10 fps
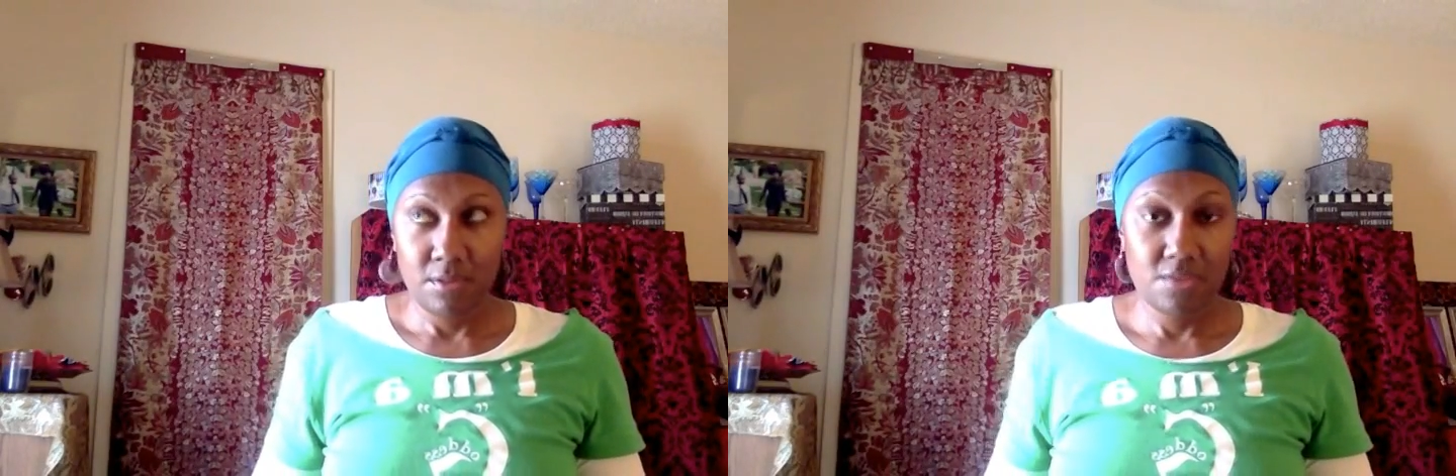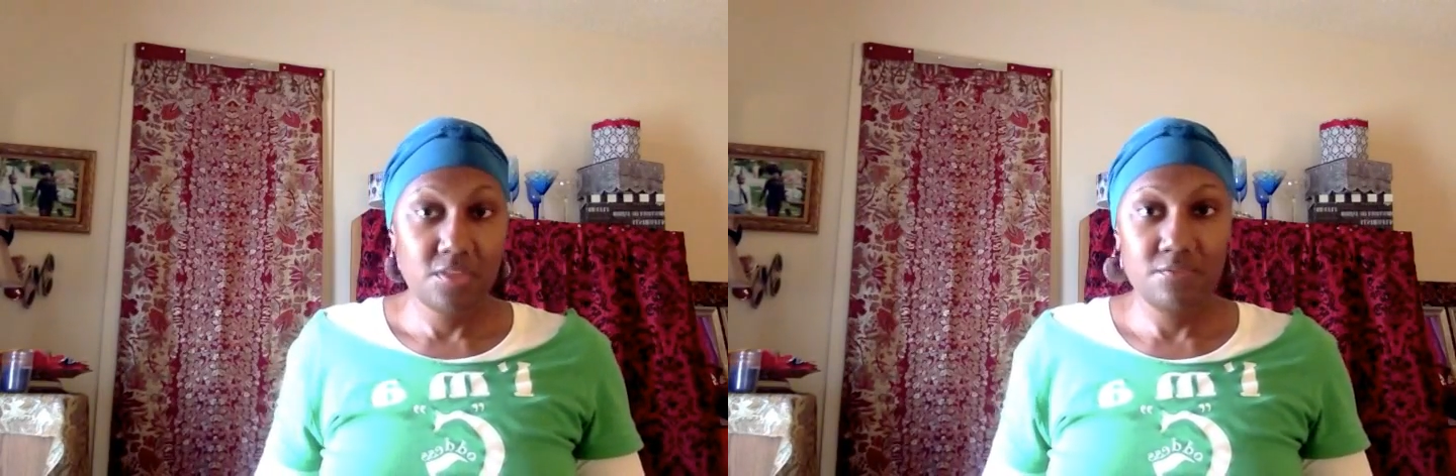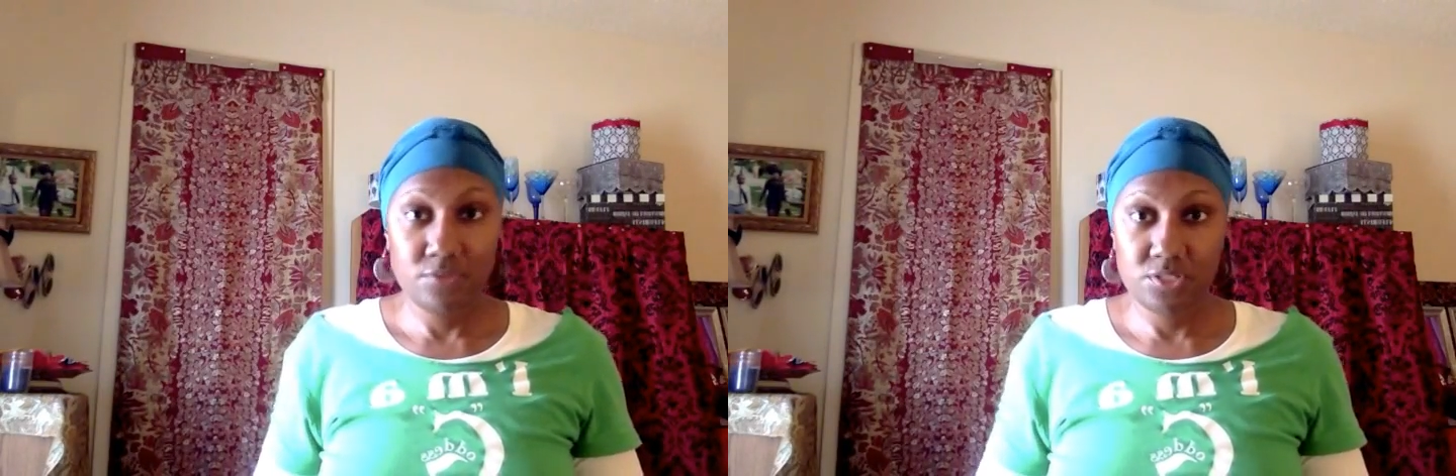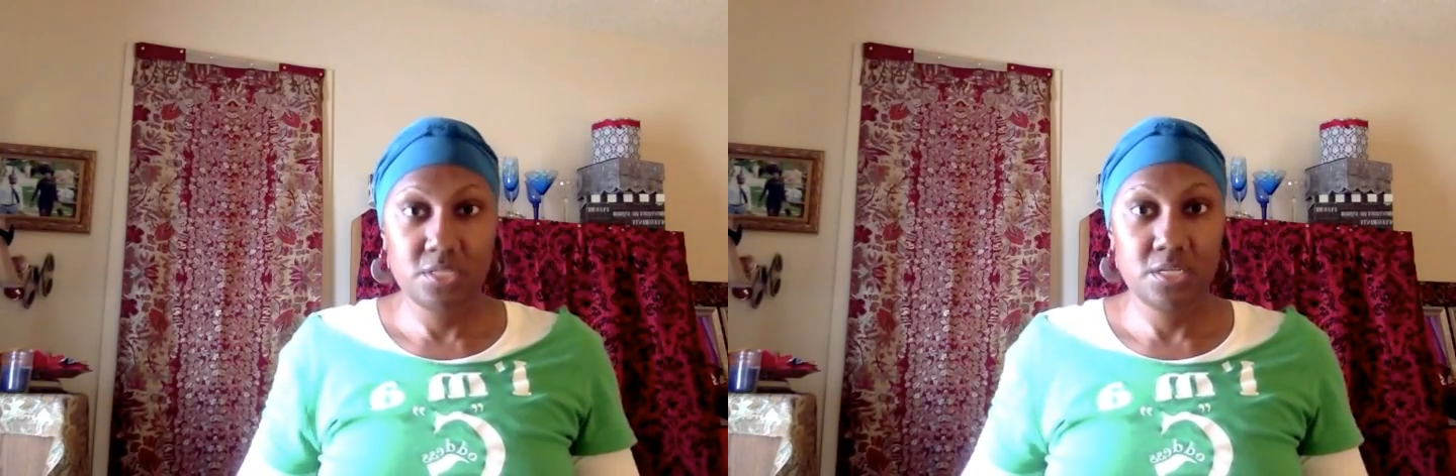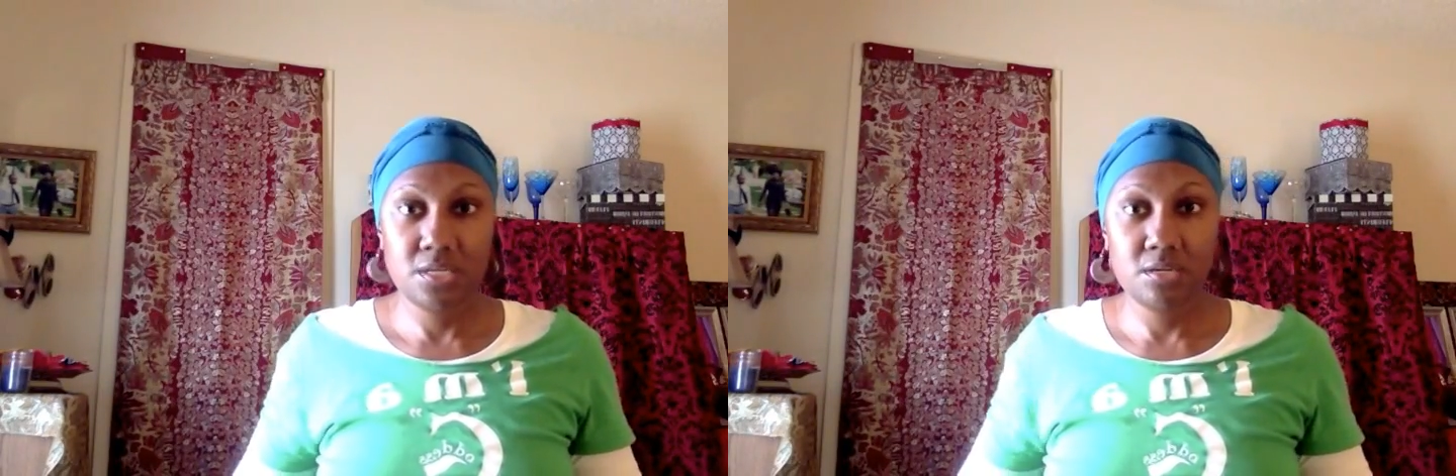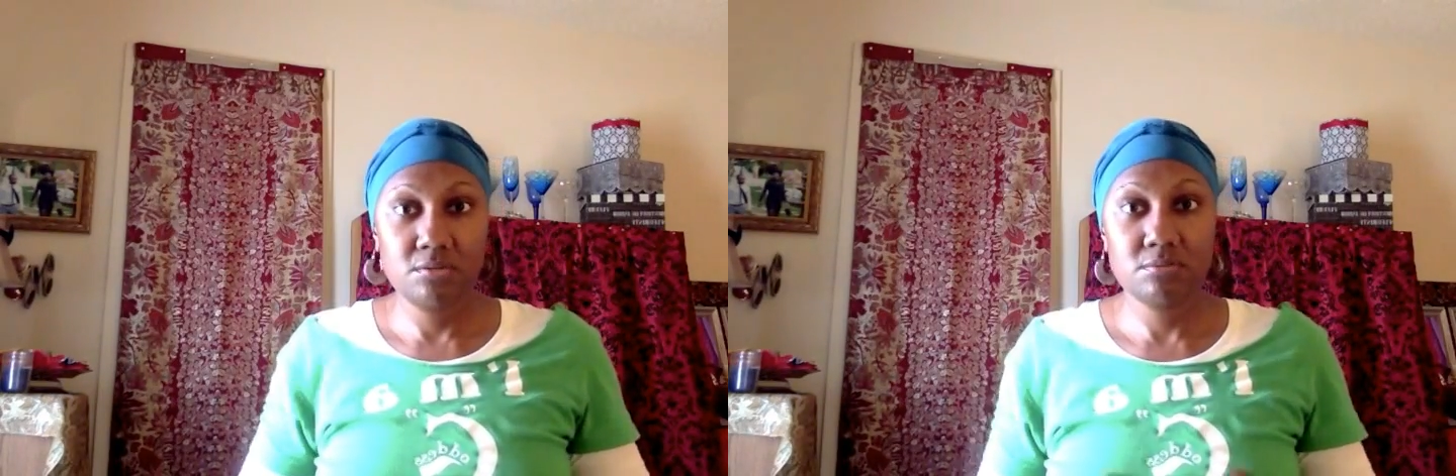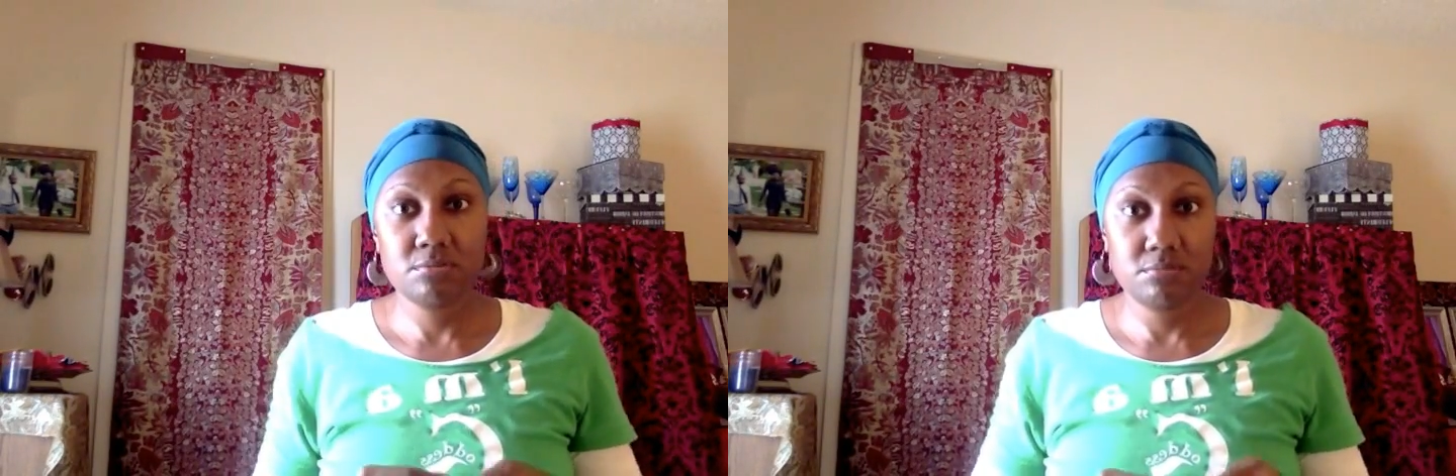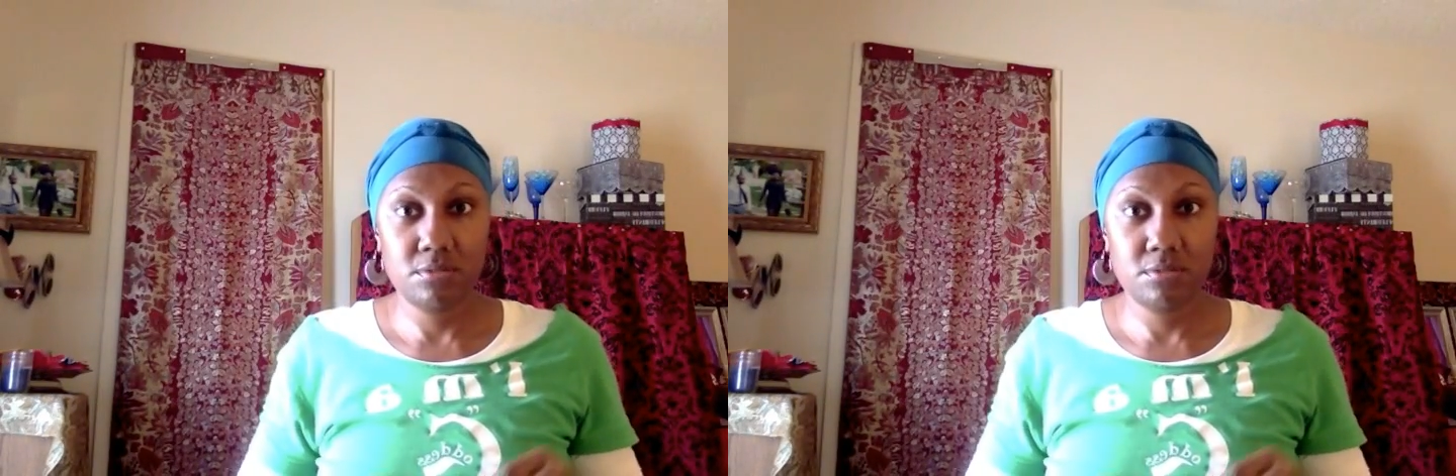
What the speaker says: I think, for 10 years,